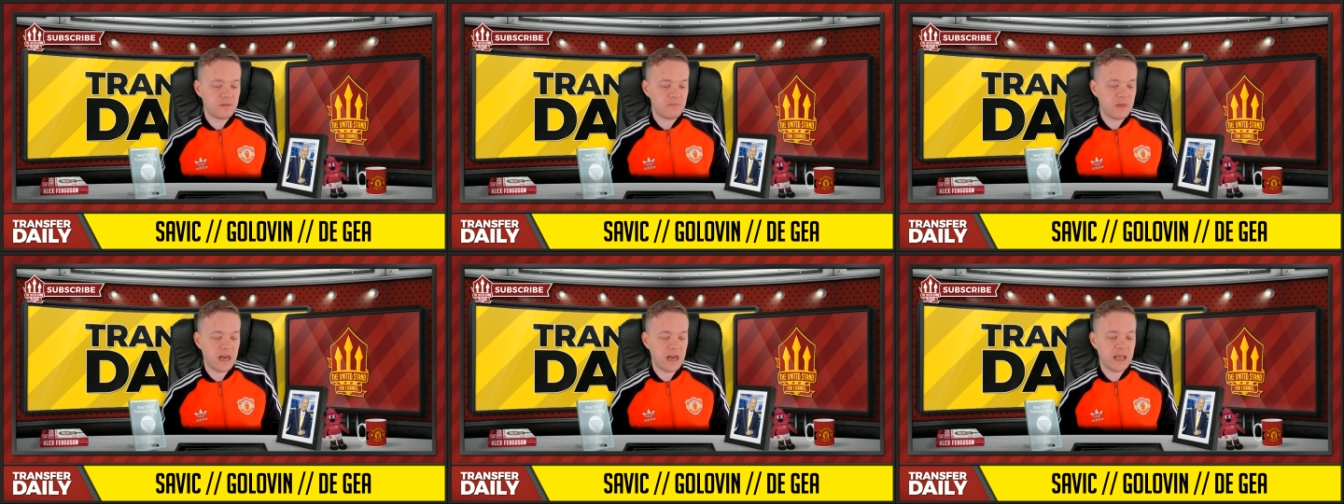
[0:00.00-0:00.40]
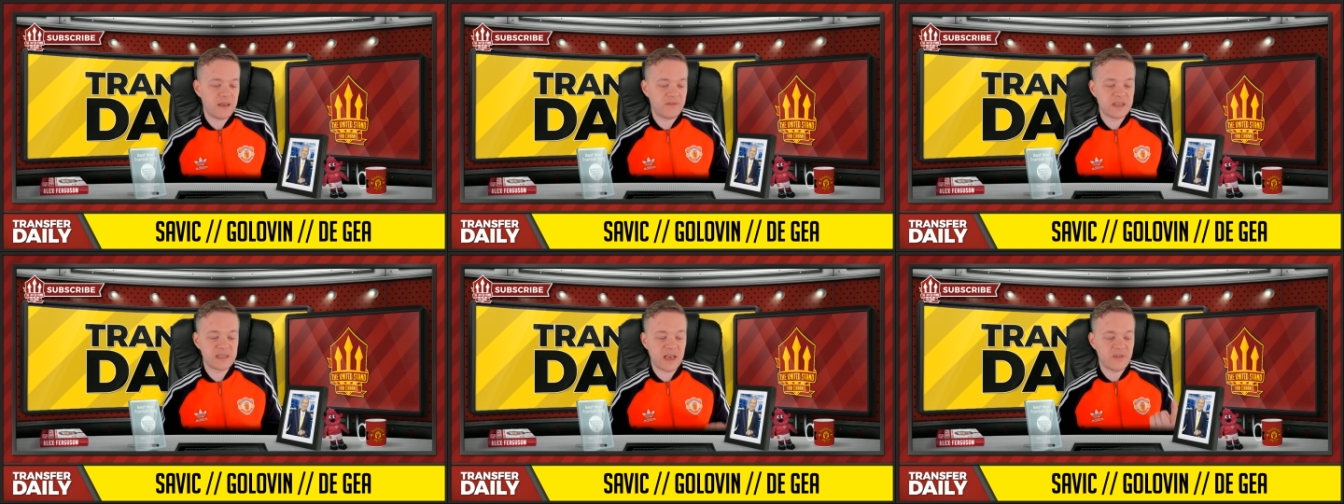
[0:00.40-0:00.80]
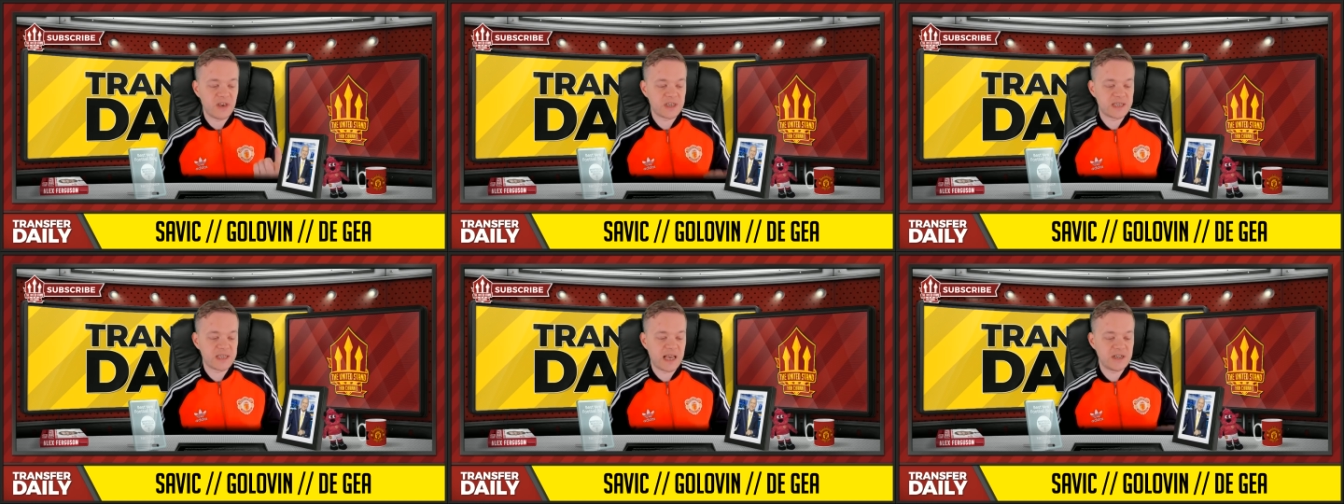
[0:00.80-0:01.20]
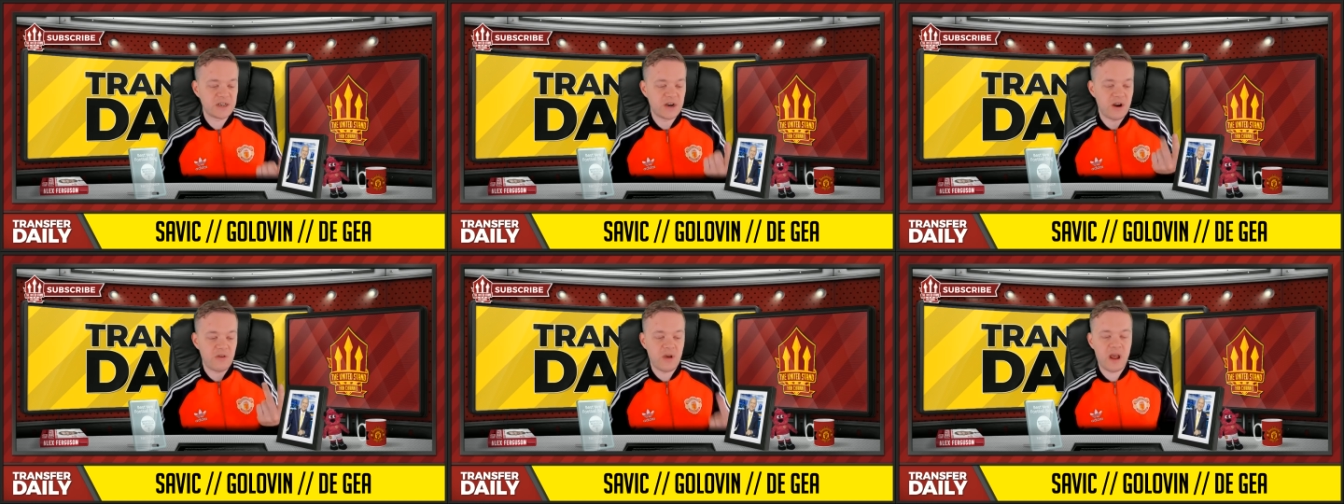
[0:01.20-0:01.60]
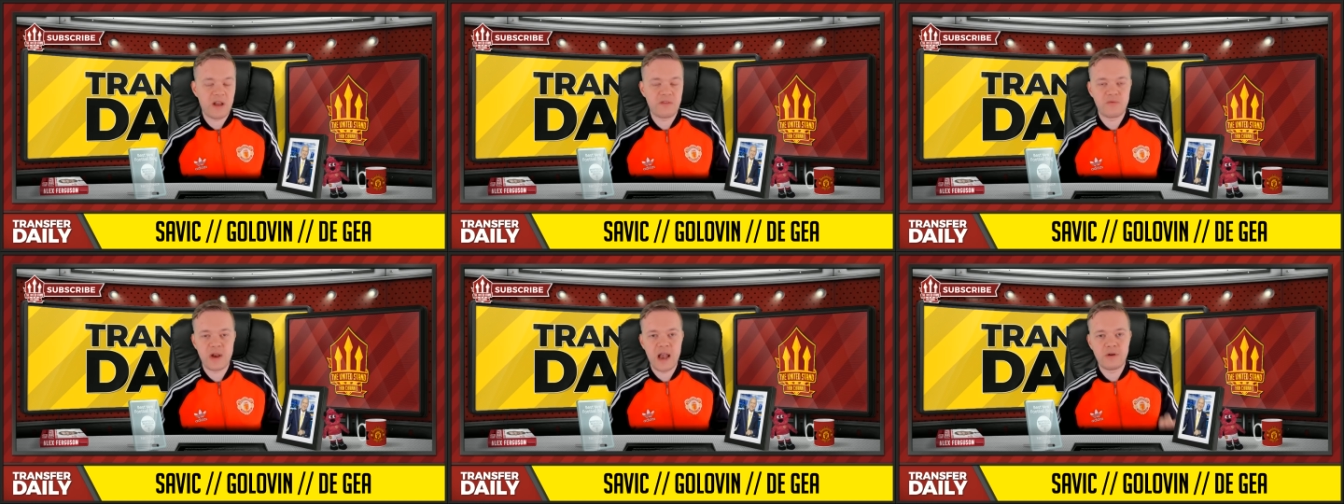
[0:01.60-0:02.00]
Milinkovic Savic, Sandro,
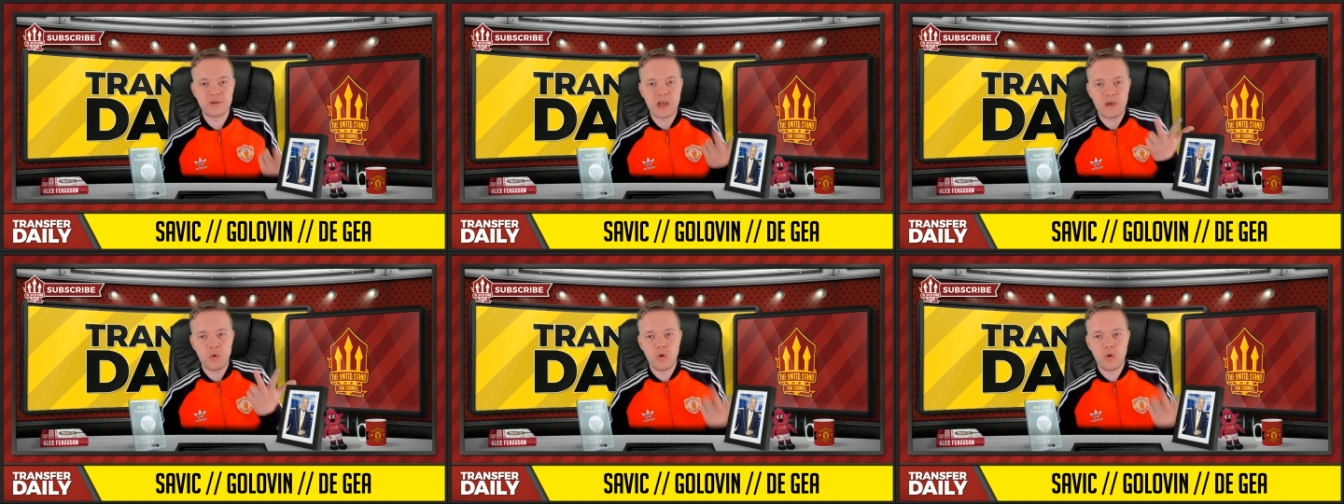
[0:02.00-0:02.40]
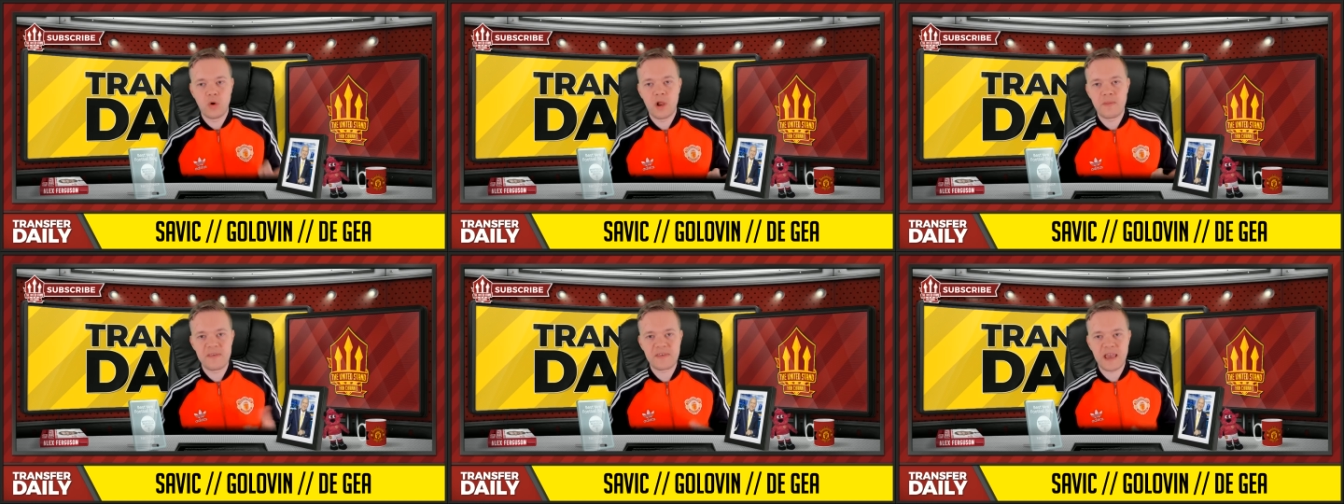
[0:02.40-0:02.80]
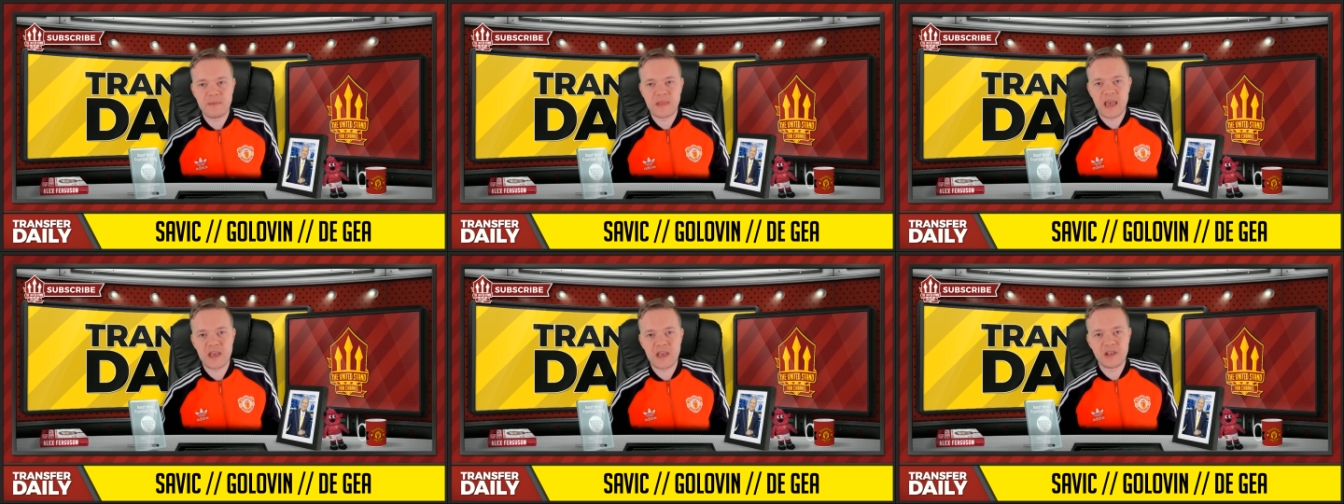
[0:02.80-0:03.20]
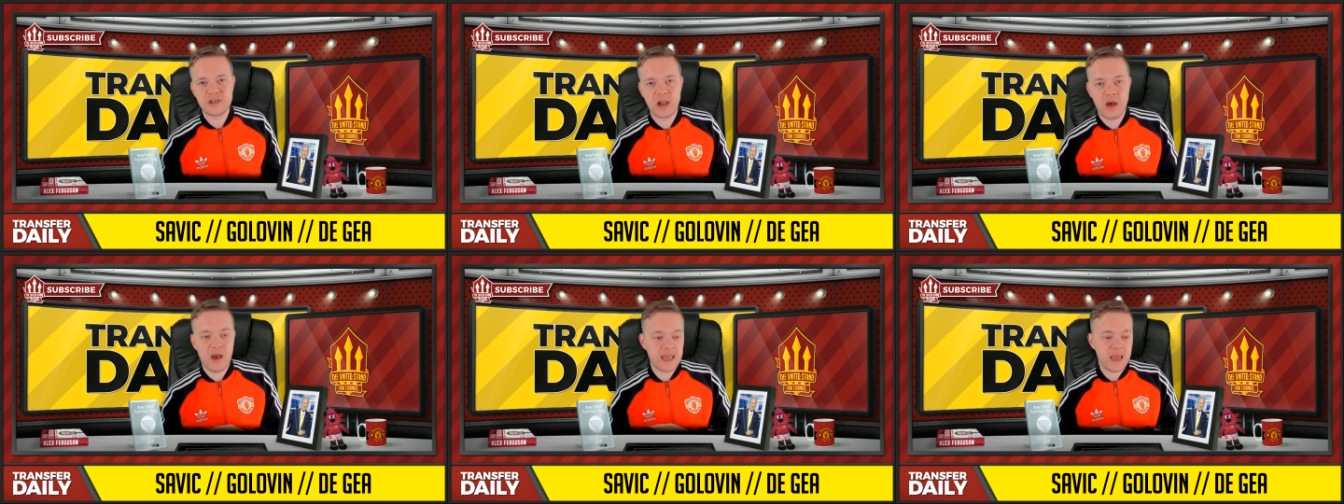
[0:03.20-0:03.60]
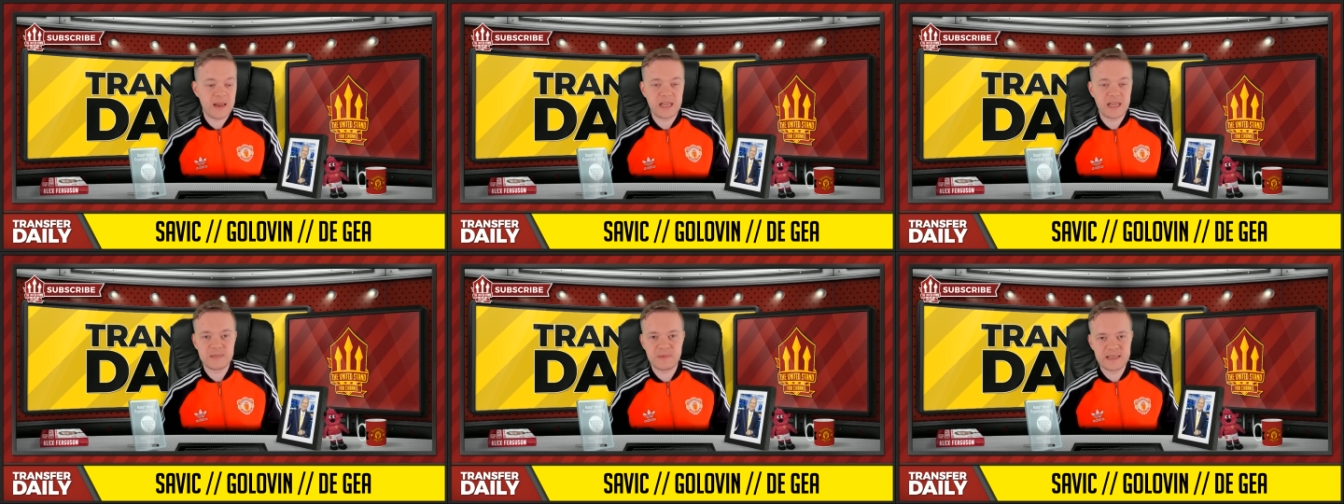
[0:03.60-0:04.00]
and Ronaldo all on the same day in July,
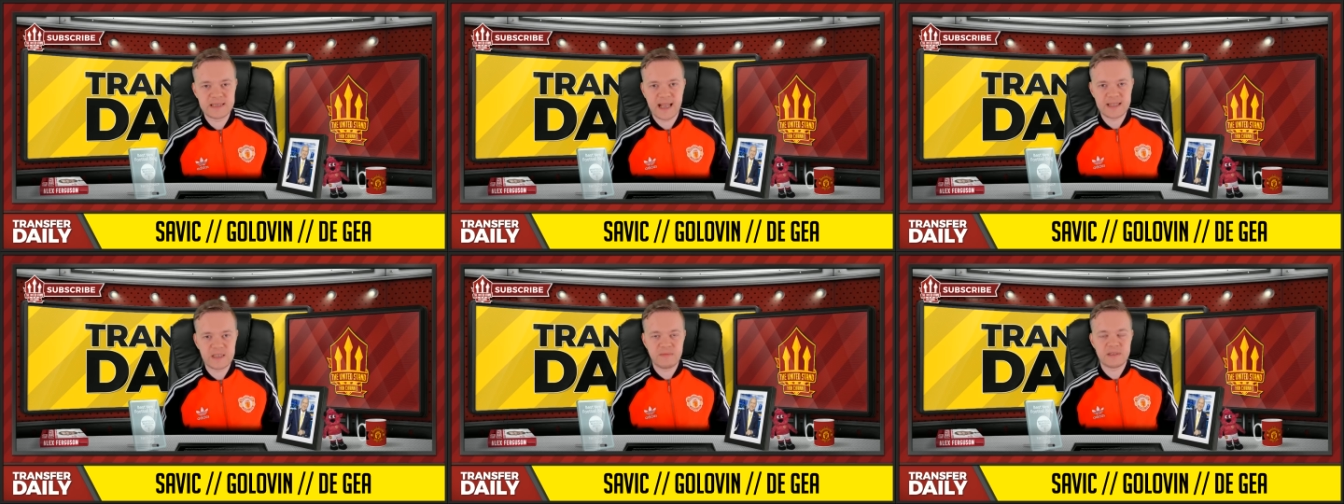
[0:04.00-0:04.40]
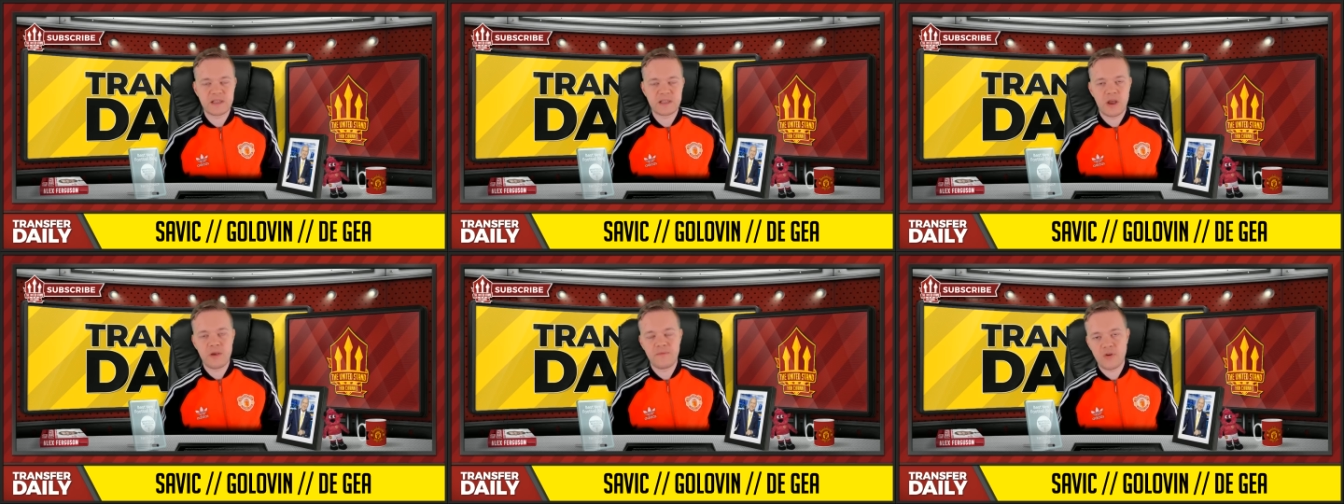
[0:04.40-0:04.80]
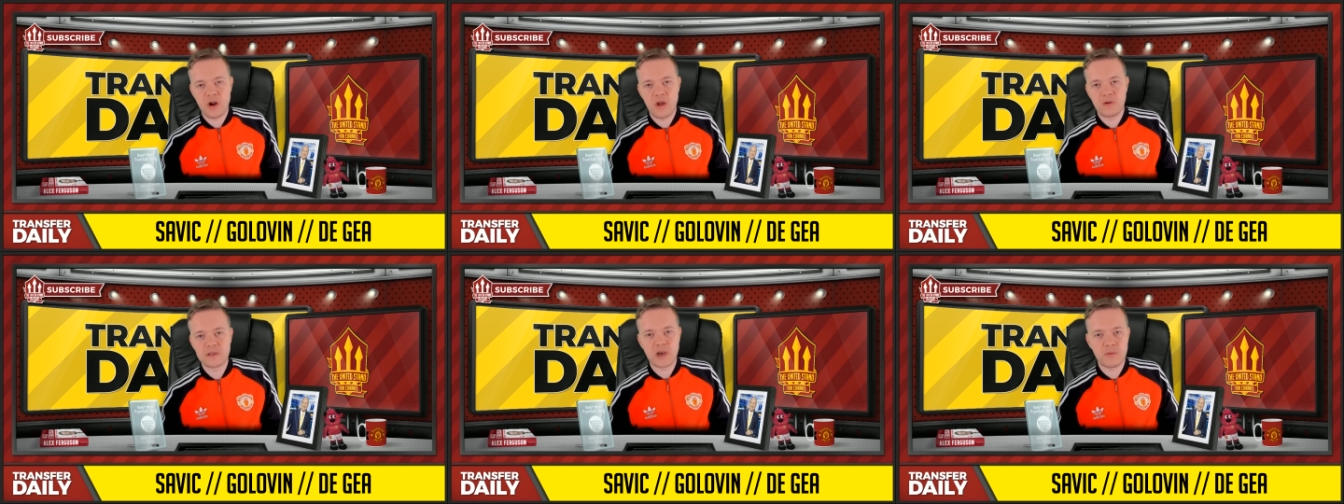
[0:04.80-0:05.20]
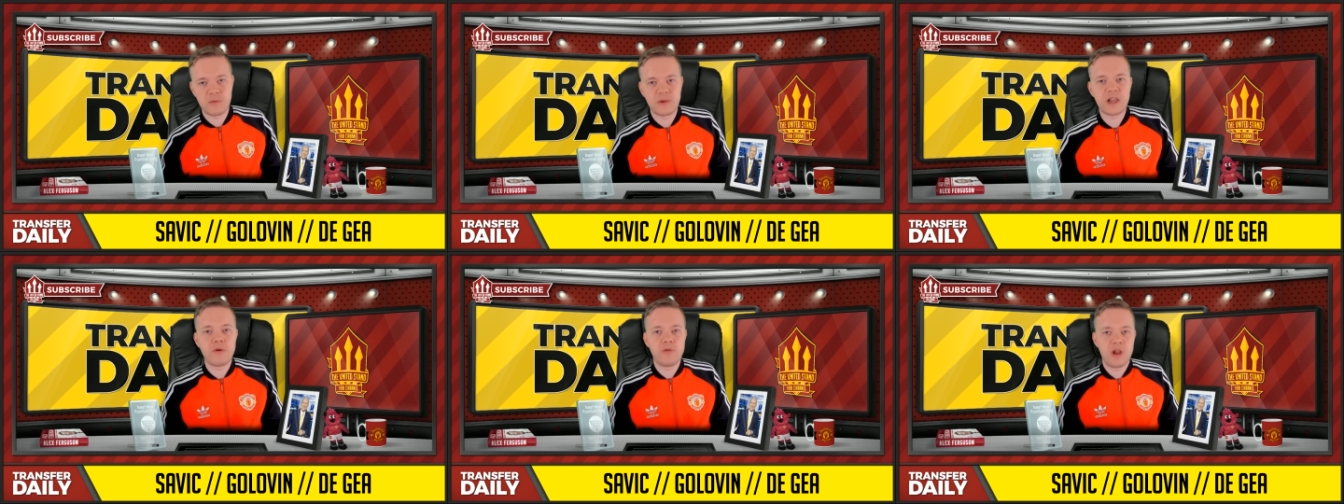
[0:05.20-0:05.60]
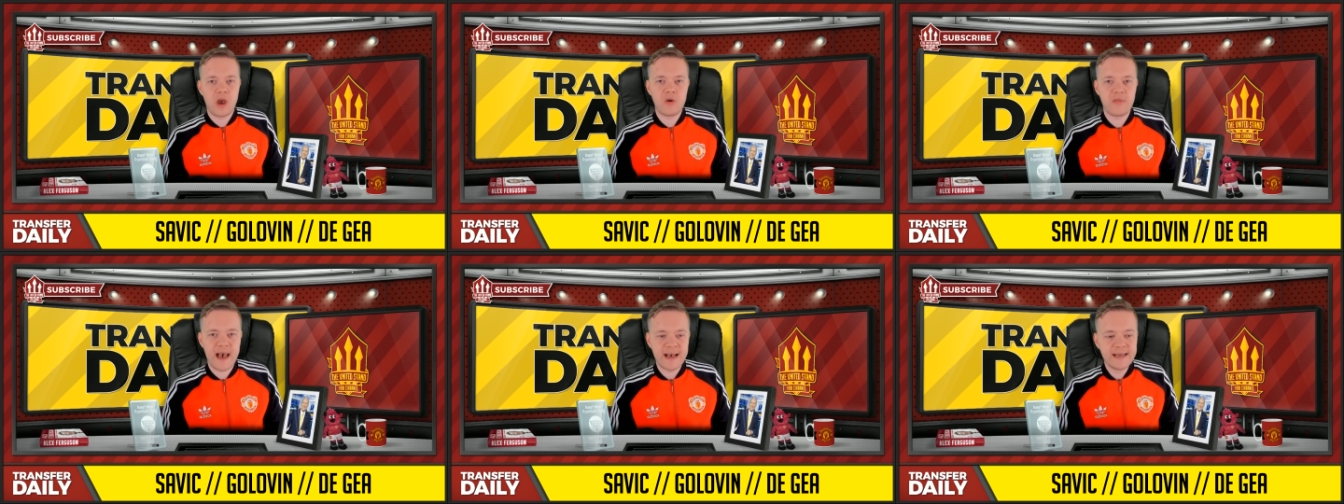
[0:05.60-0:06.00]
and it's been set in stone for a long time. We don't
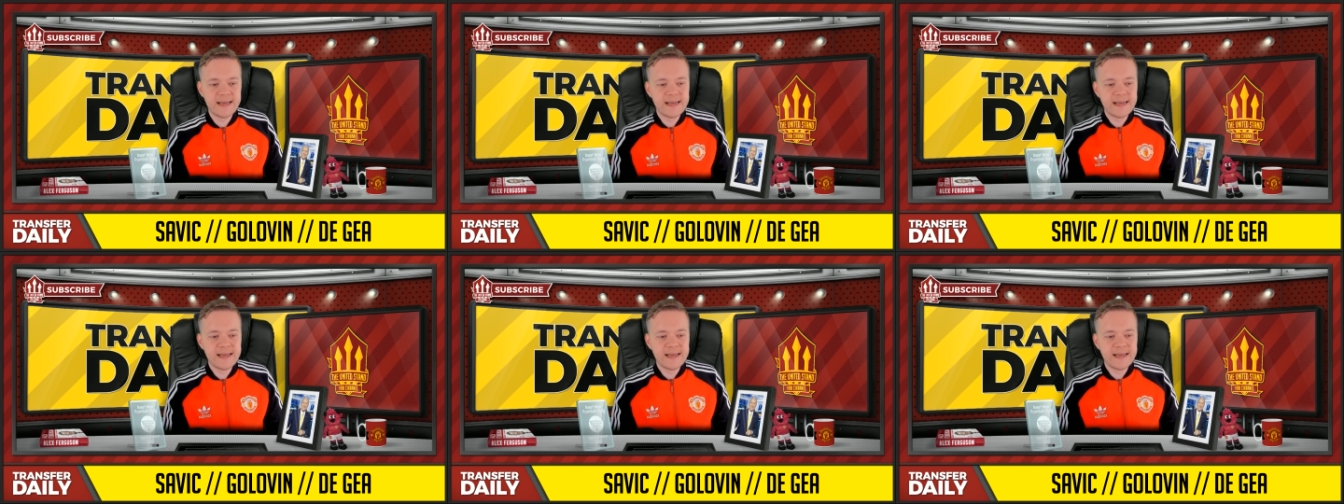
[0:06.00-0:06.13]
know that,